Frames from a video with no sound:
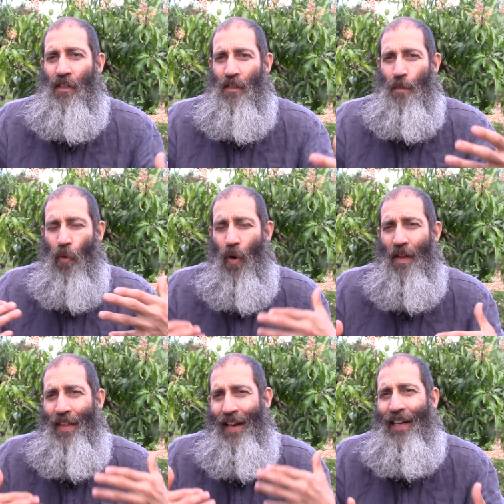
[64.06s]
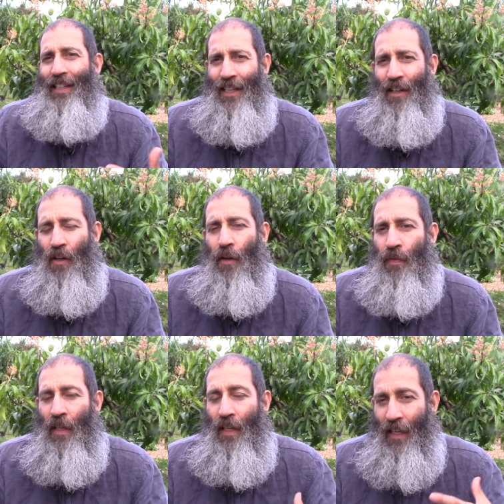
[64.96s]
to support that idea of
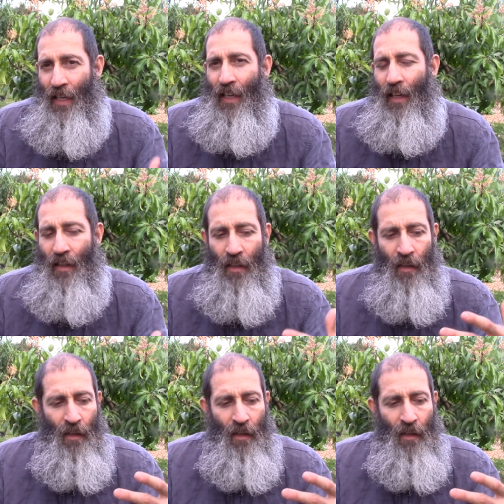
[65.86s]
eating